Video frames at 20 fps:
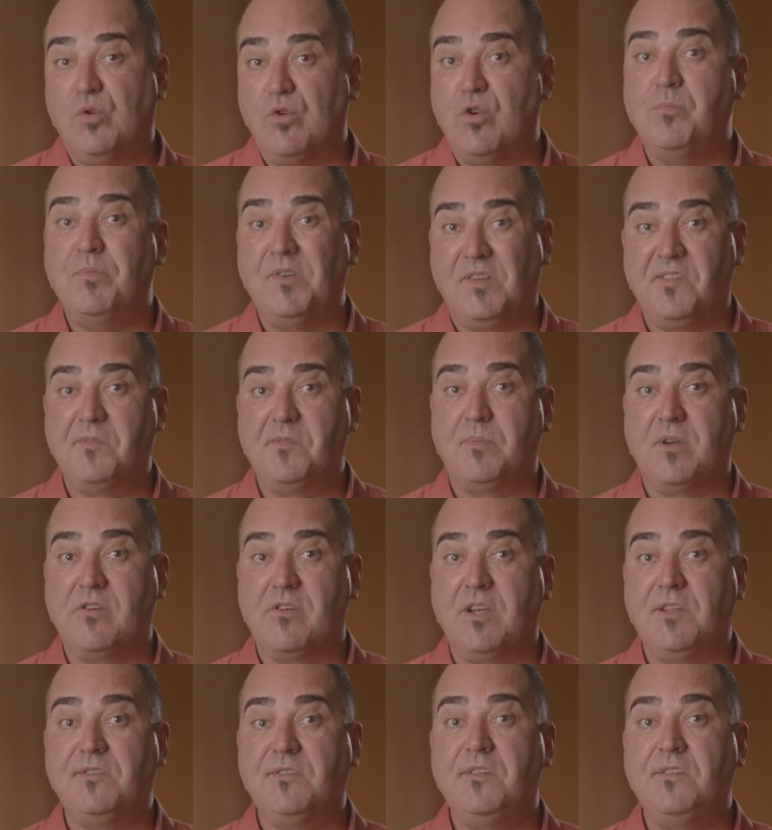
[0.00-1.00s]
group
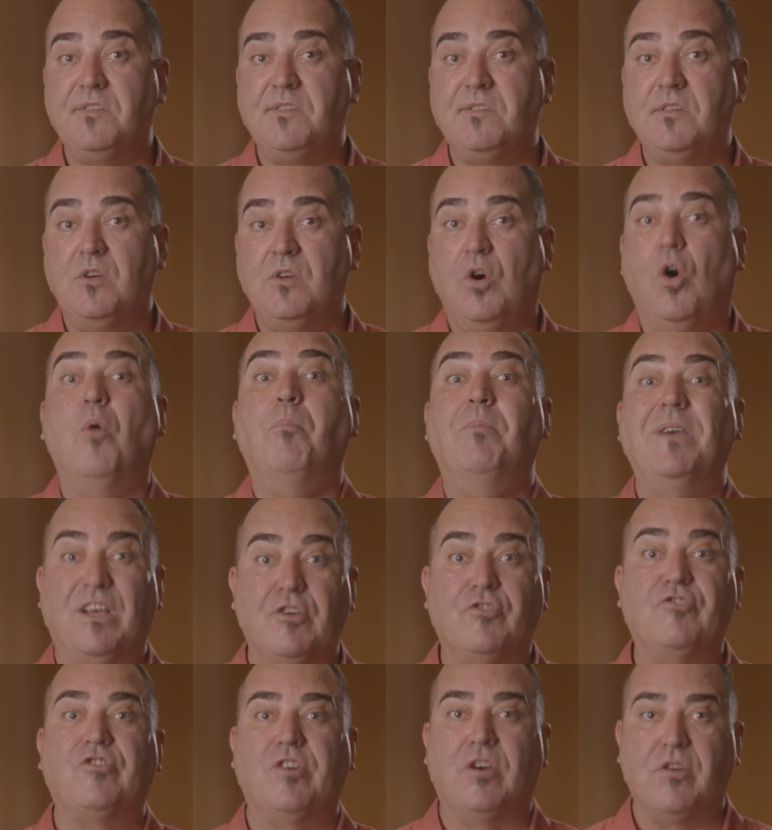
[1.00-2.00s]
experiences or bigger
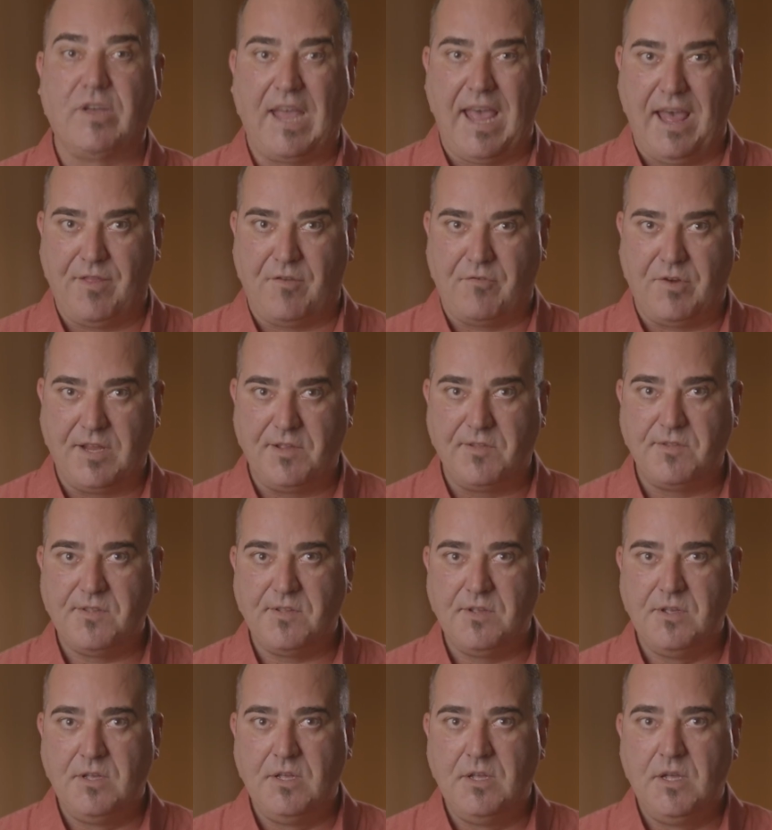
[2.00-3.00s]
show gatherings?
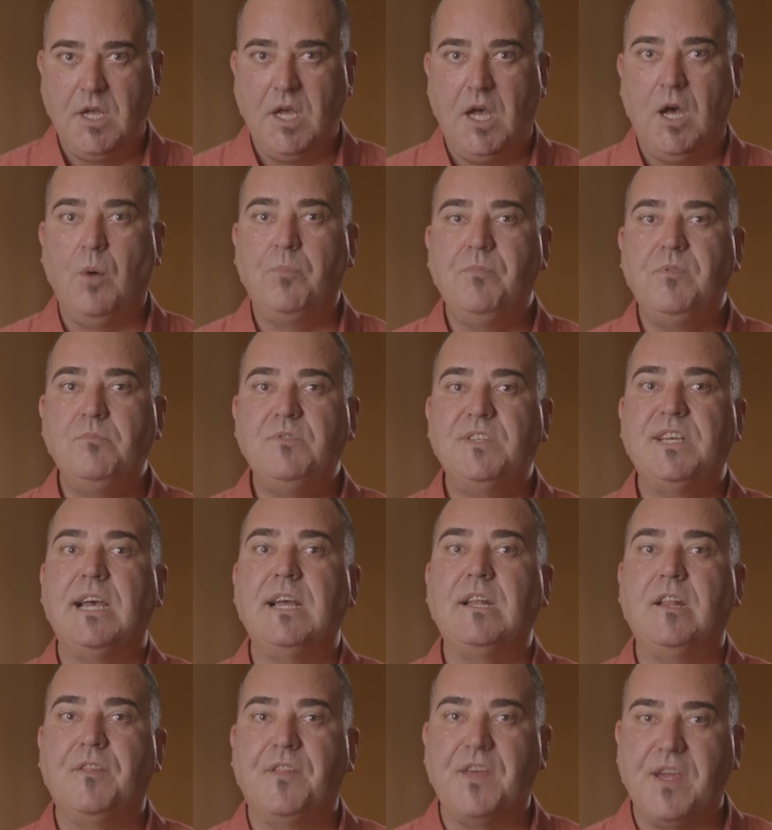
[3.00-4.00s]
Help them
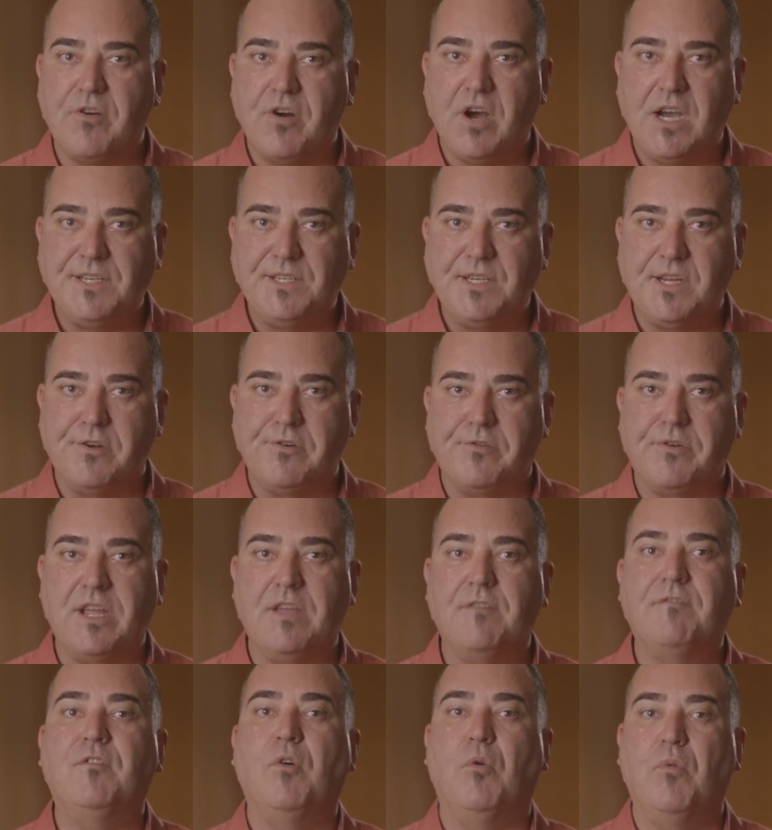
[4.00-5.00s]
tailor their itinerary
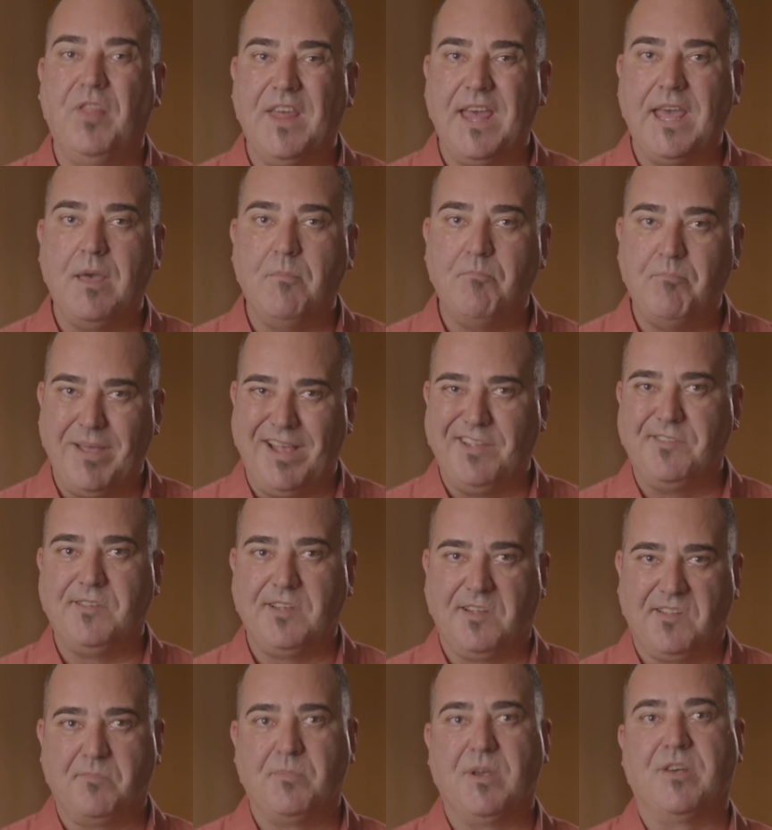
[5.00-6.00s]
for their best
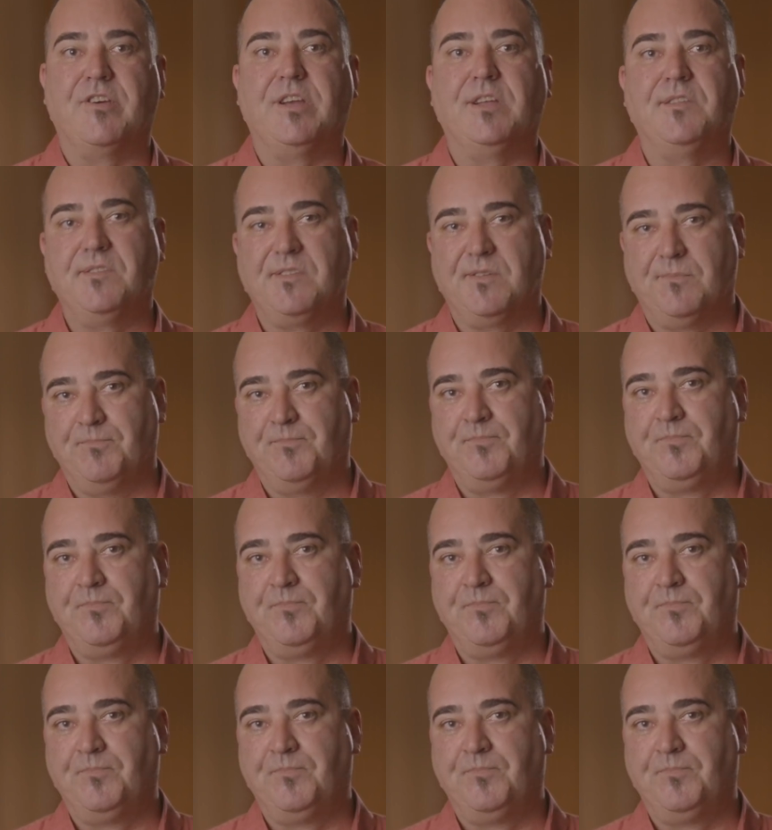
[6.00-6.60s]
experience.